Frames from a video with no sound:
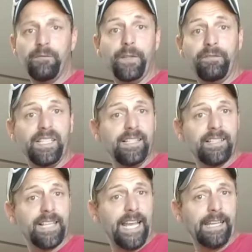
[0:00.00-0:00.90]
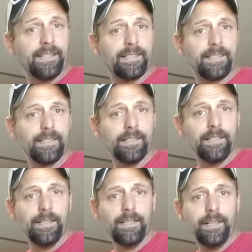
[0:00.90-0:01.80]
15 seconds,
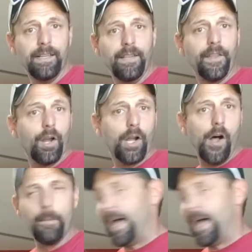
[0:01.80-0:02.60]
and then I'll call him